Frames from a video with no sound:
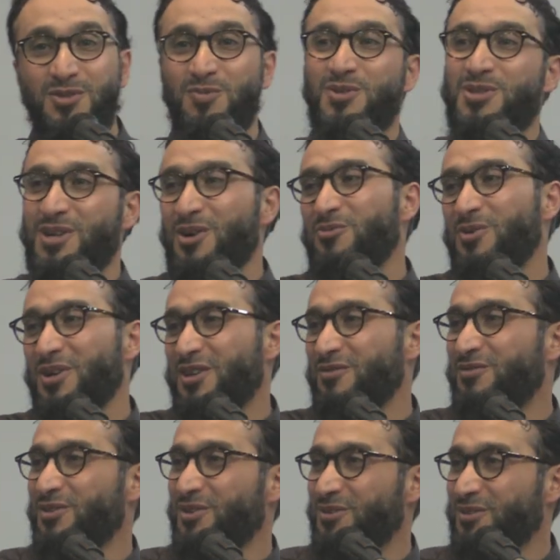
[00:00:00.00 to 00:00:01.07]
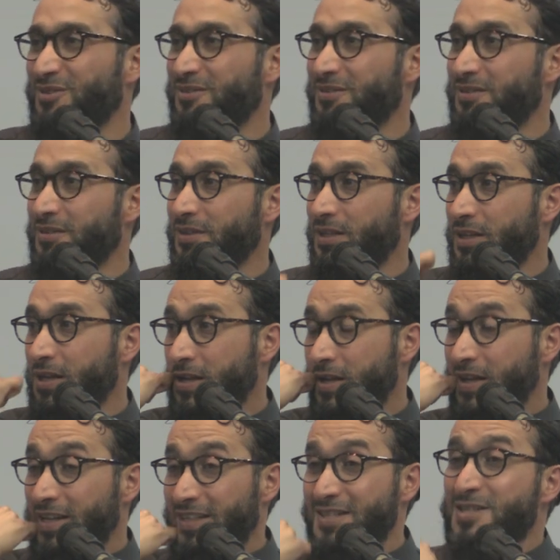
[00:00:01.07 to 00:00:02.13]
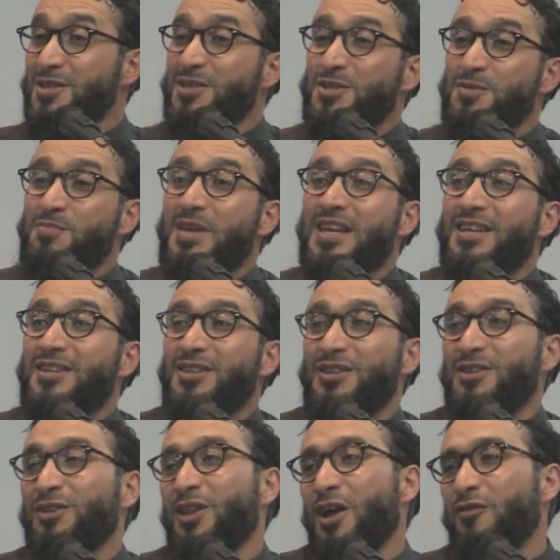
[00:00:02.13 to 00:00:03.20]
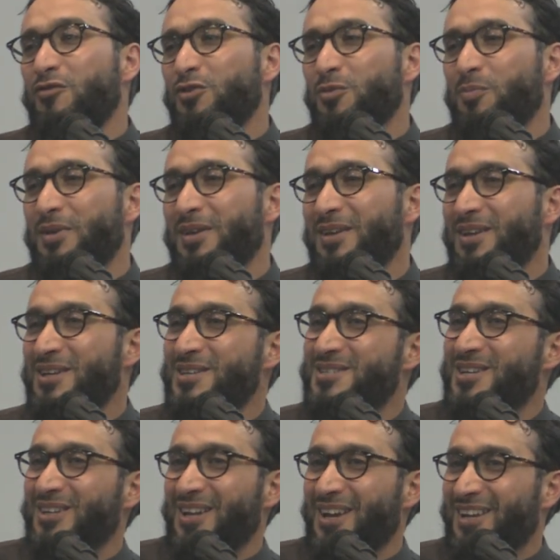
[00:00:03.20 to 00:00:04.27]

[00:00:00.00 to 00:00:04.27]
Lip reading: things will start working for you. Does this mean life will be easy,